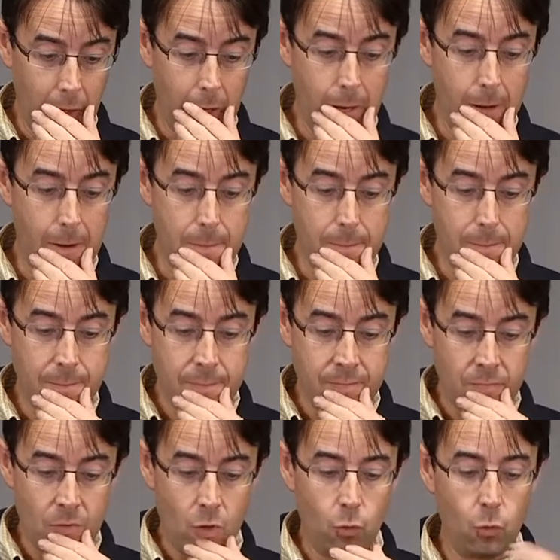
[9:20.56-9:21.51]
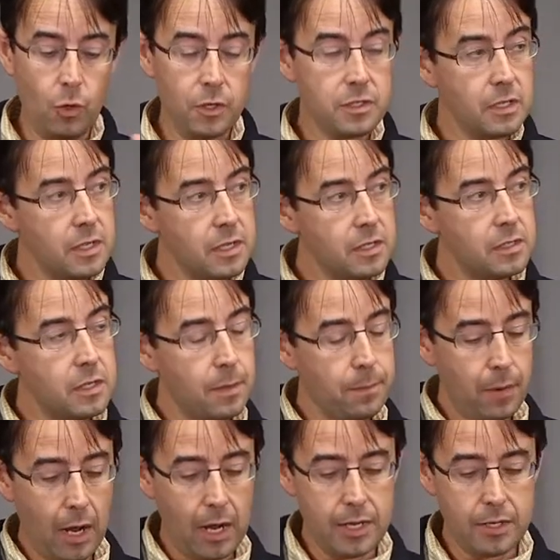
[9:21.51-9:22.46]
Um, was it easy to
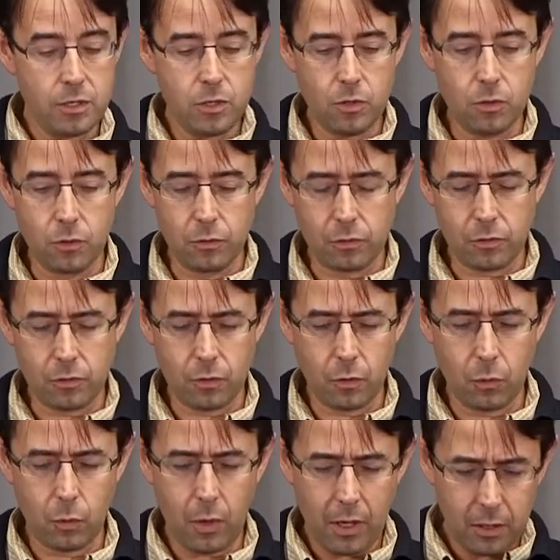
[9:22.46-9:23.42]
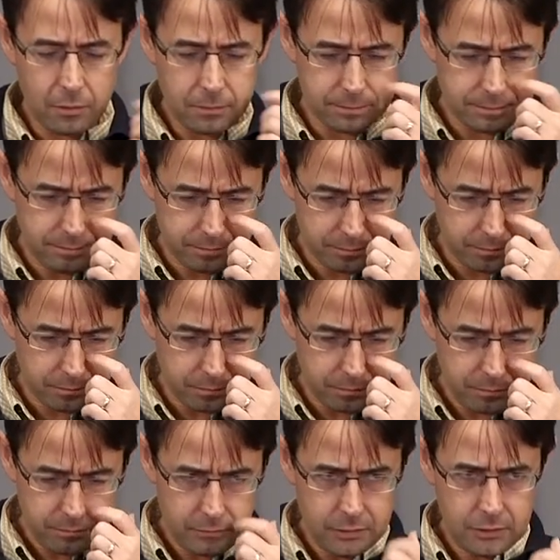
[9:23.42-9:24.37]
buy and use? Well,
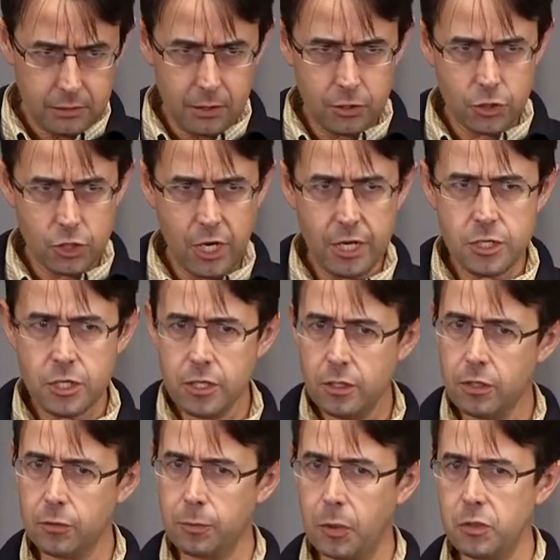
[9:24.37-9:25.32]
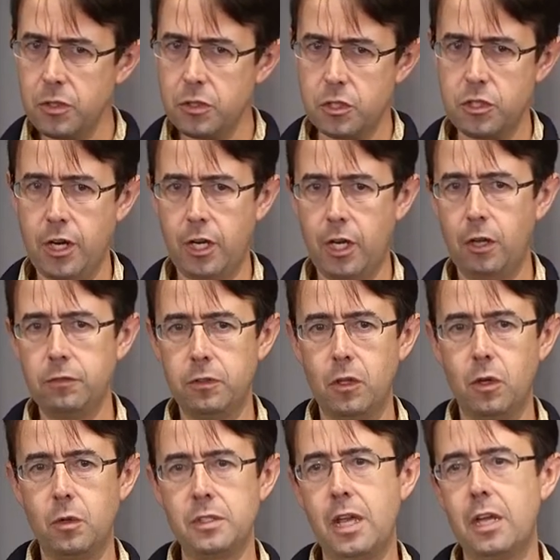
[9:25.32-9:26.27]
changing a person's checkout
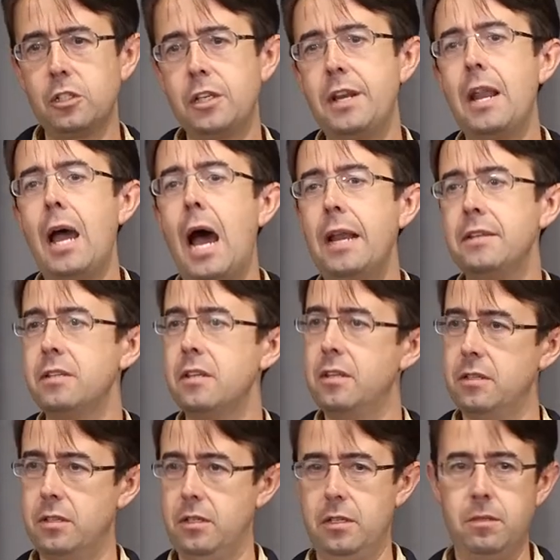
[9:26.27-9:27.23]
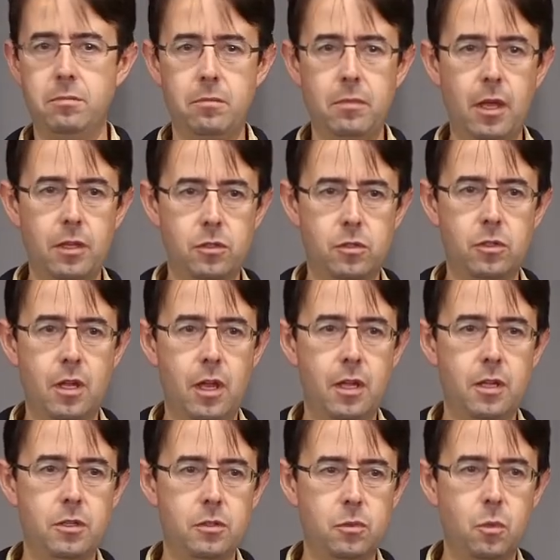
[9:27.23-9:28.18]
flow is actually not as easy as,
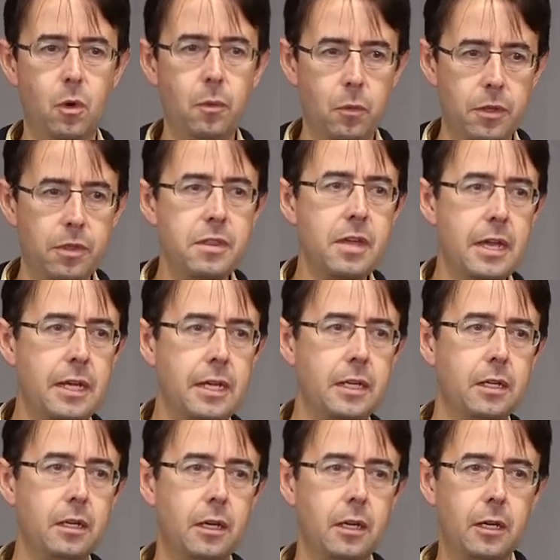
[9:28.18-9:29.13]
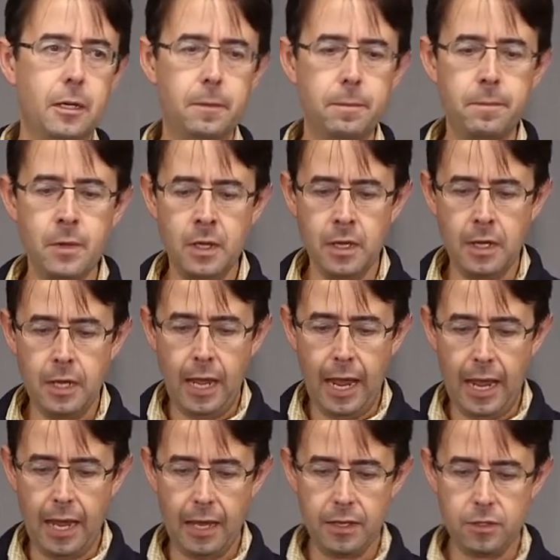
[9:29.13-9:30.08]
as one would think. Um,
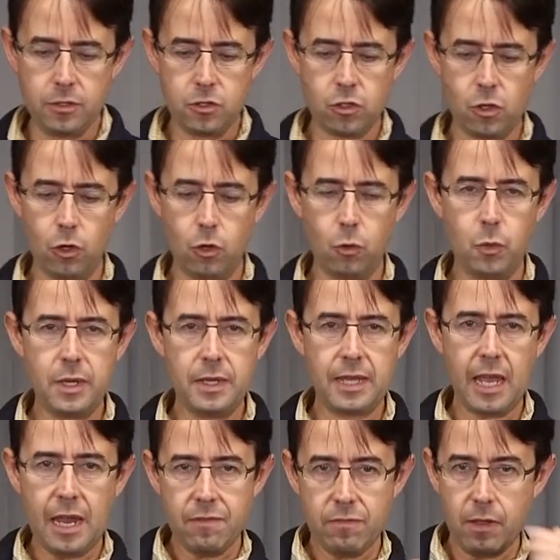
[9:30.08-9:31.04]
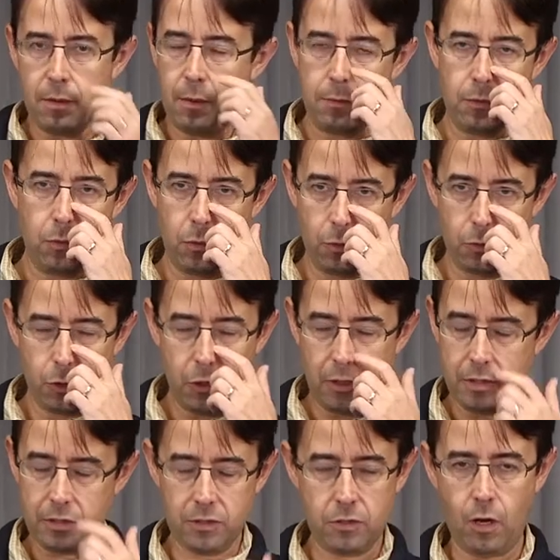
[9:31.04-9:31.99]
and so we gave them, I mean, we're
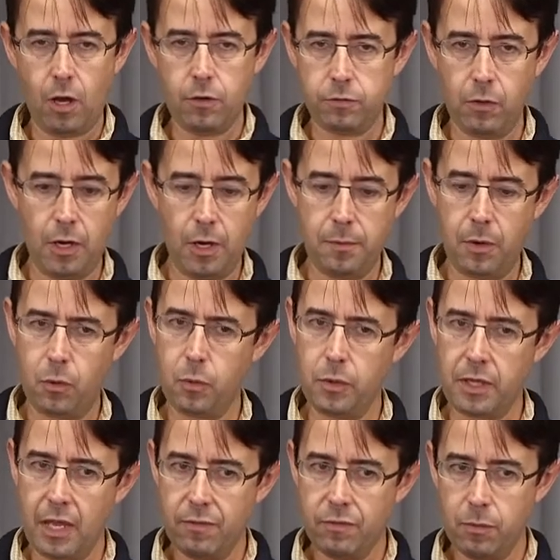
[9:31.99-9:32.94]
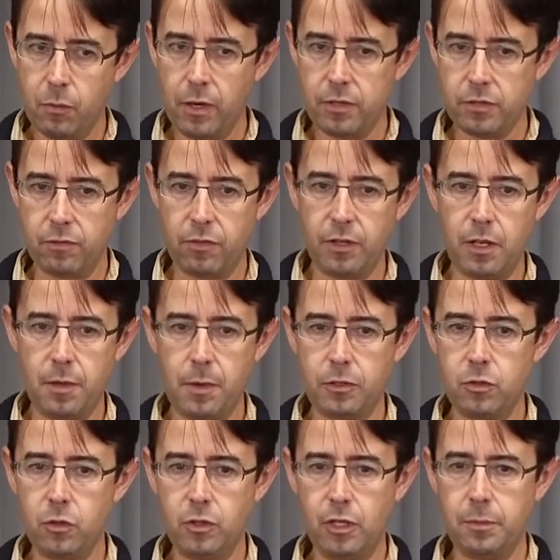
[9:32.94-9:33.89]
good at software, but we gave them ways of thinking
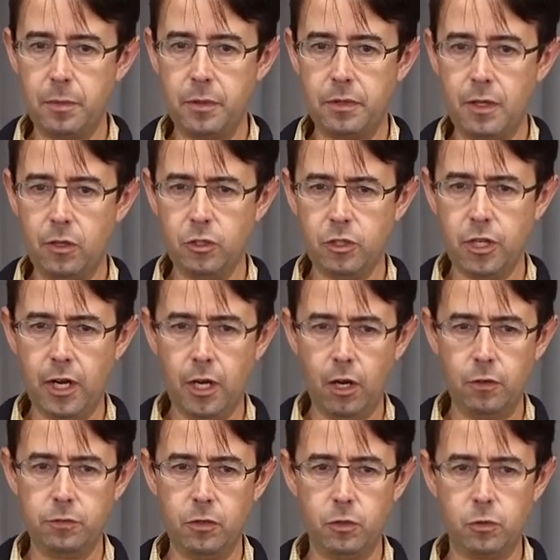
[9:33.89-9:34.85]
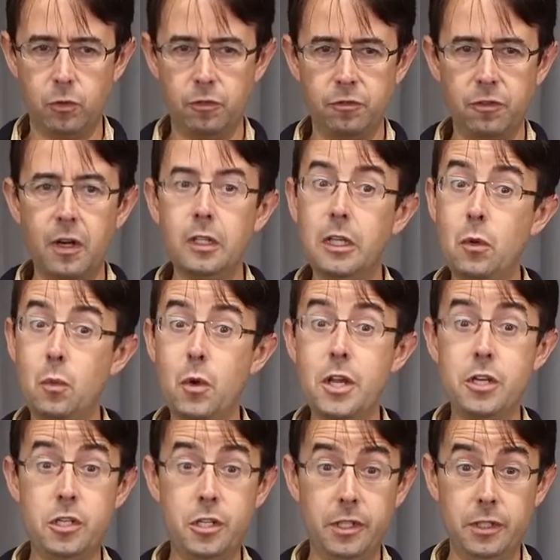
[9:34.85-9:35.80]
about doing it, but their checkout flows were fairly
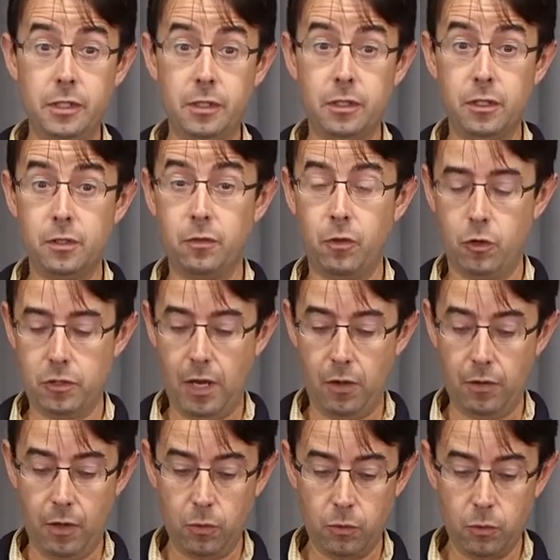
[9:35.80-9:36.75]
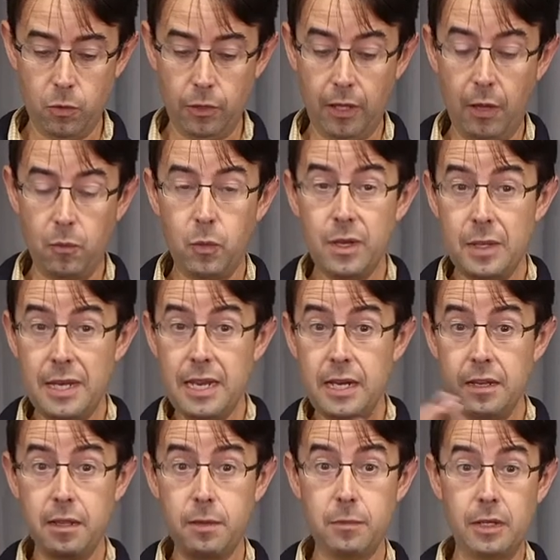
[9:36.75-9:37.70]
rigid as far as how that would work. And we
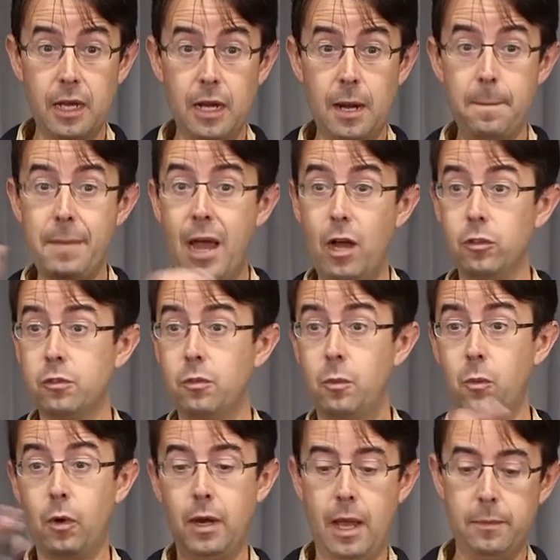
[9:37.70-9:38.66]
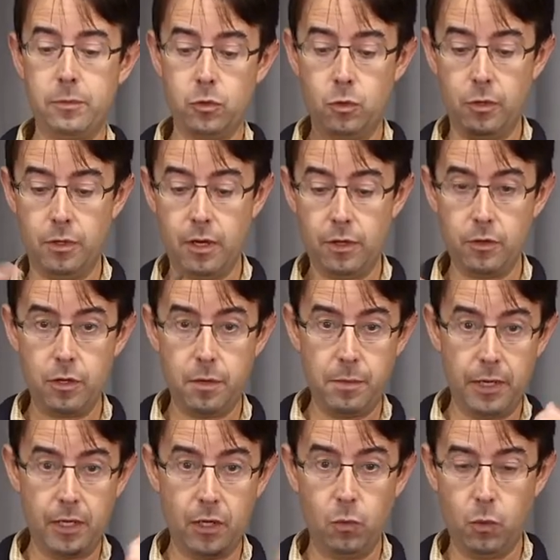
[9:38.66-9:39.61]
needed them to kind of bounce from one app to another to
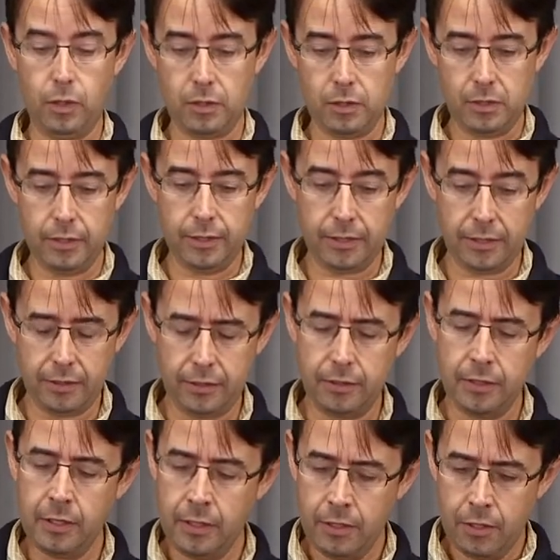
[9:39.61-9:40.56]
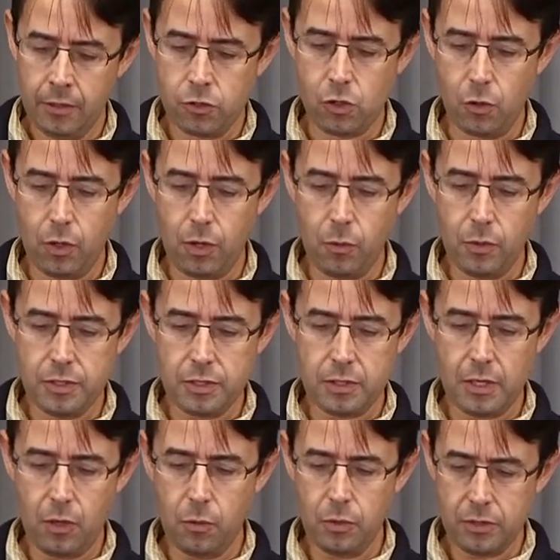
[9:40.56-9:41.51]
make it one click. And so it
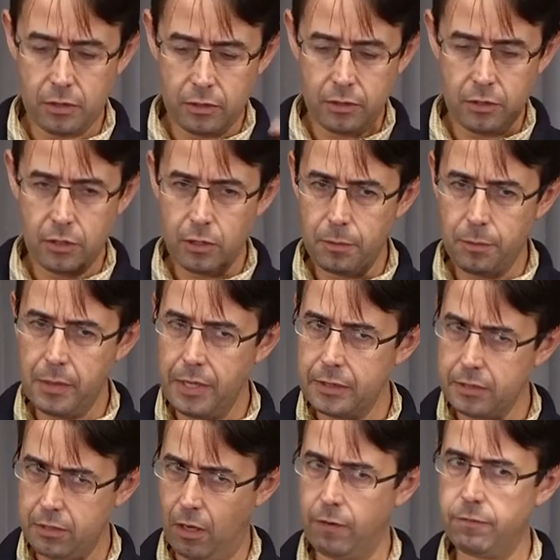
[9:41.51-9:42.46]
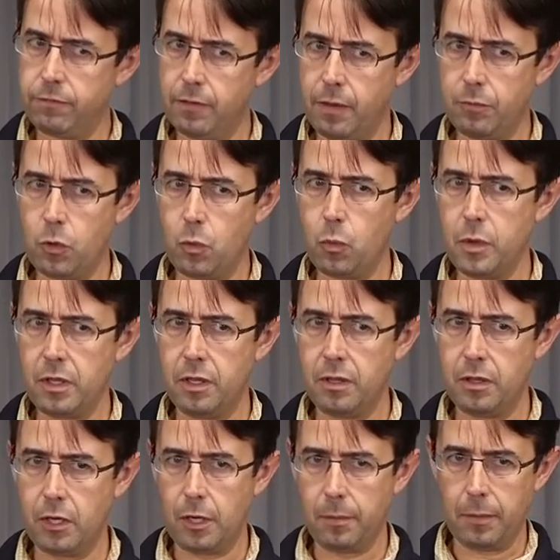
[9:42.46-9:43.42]
was, it was a little bit tough for them to really
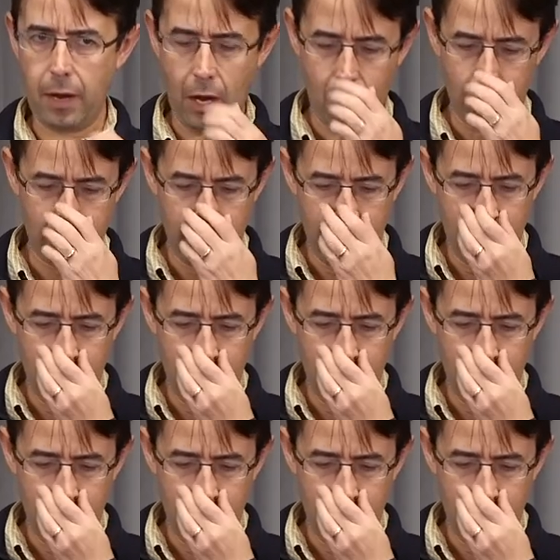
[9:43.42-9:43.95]
think about.